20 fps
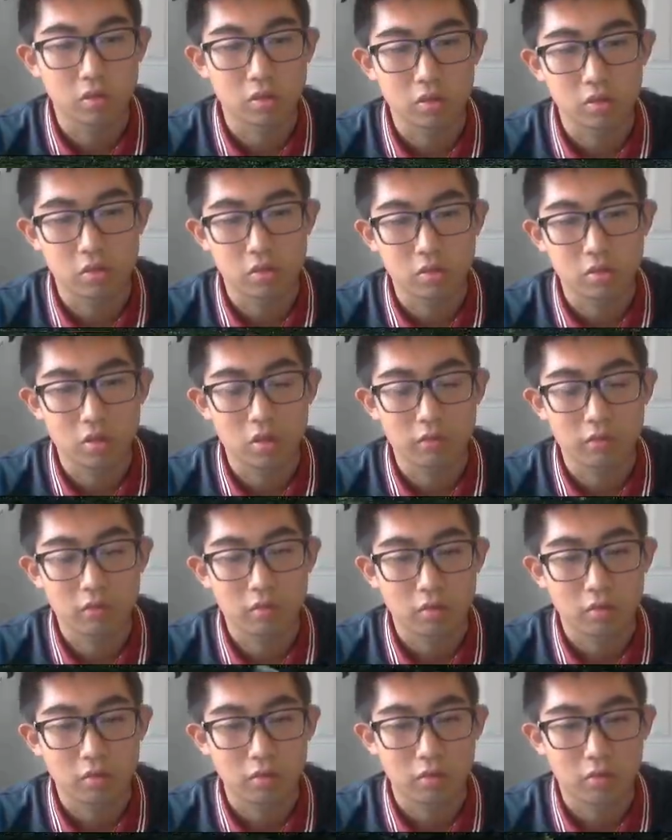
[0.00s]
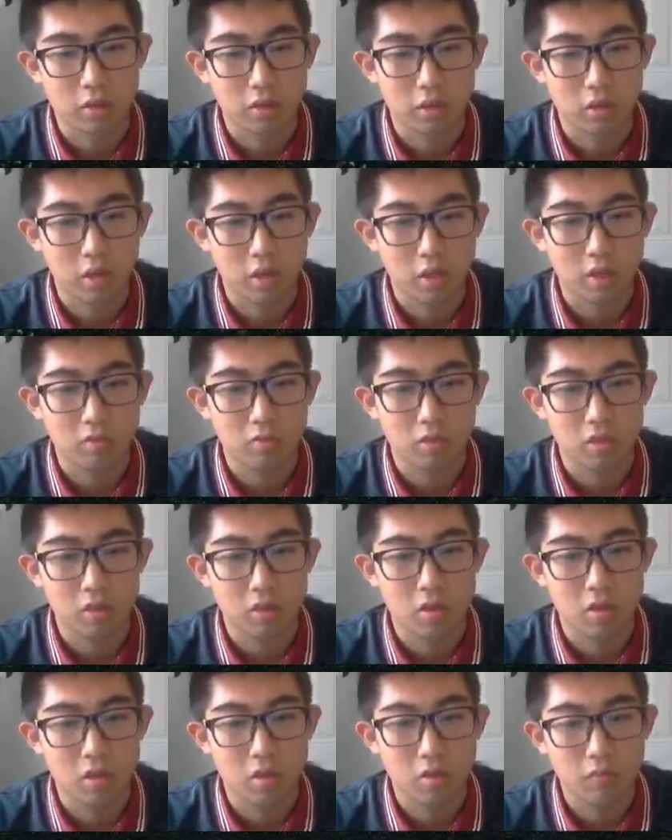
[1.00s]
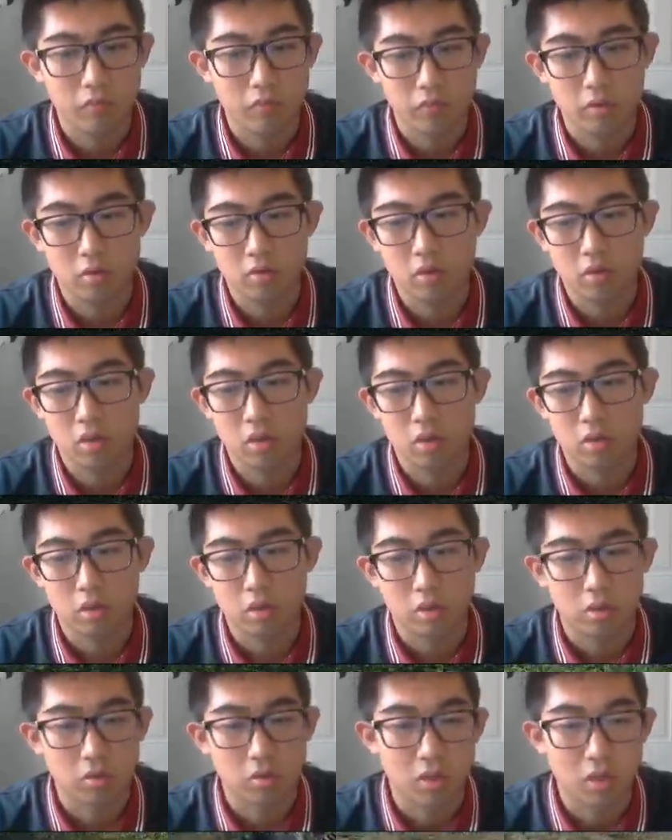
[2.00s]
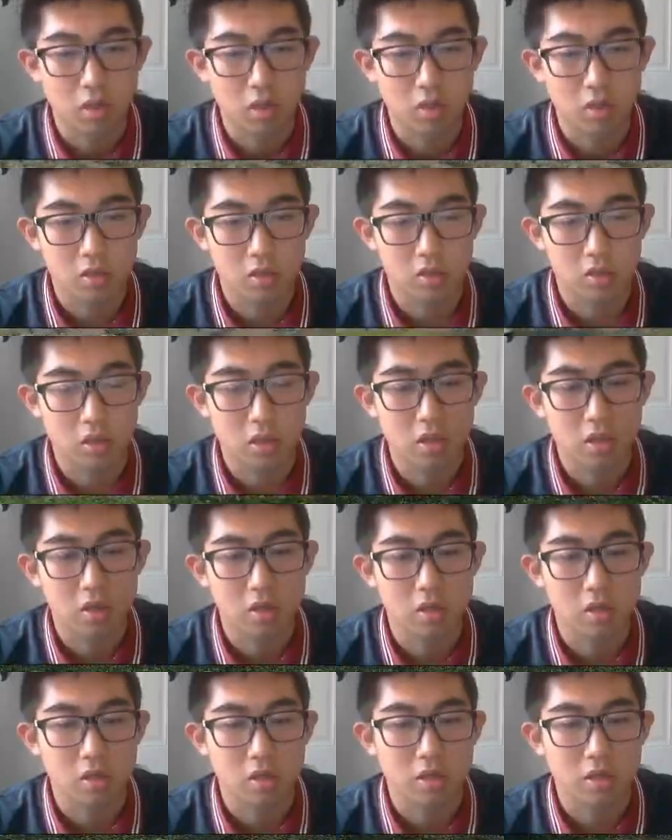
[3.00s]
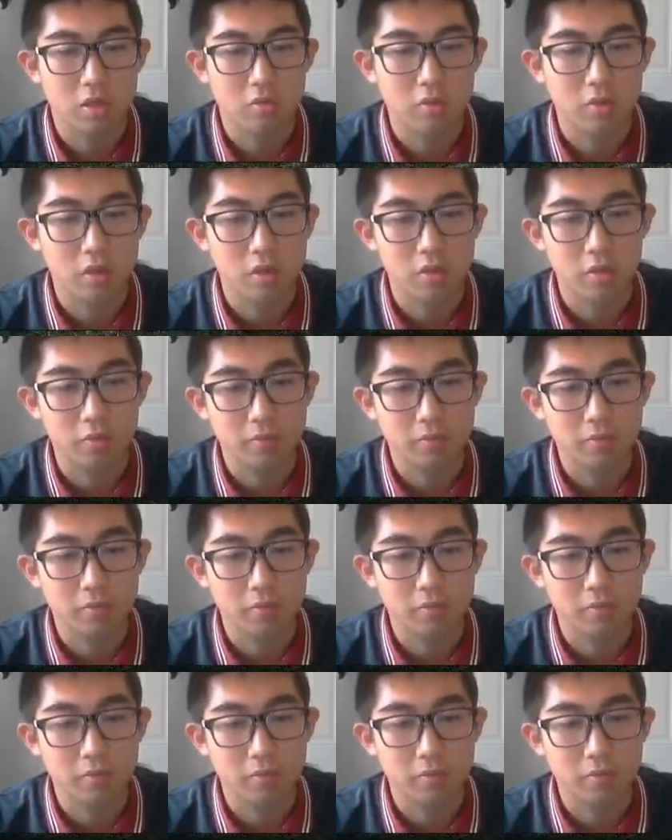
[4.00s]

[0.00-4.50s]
he's doing after 21k games. I'm not trying to, you know, say that he's shit, but